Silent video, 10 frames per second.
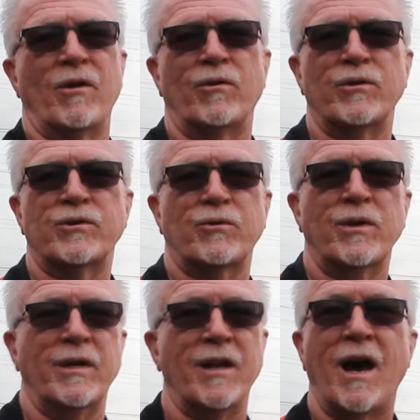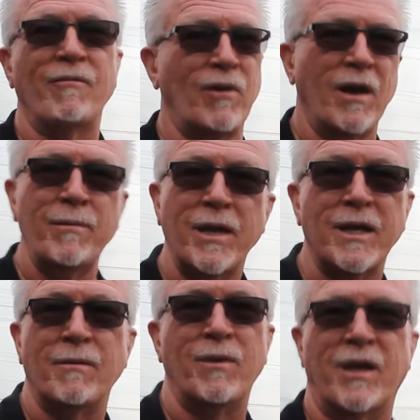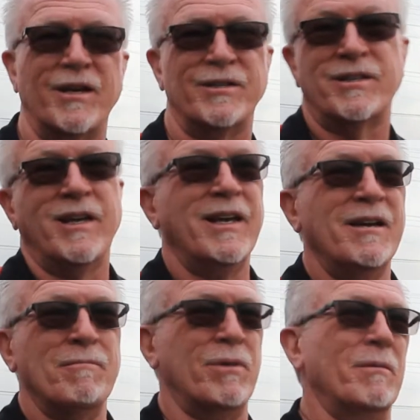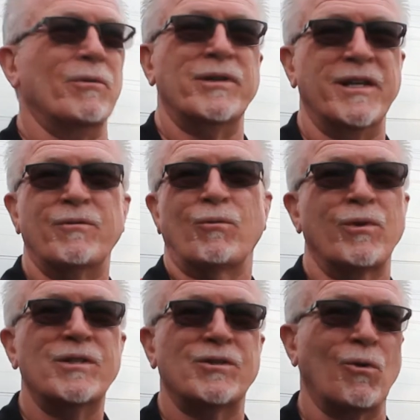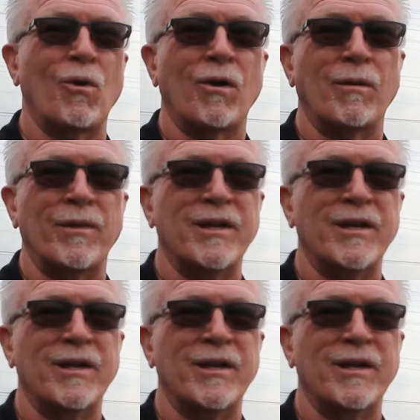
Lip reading: on the street? Not very many, because people didn't restore them.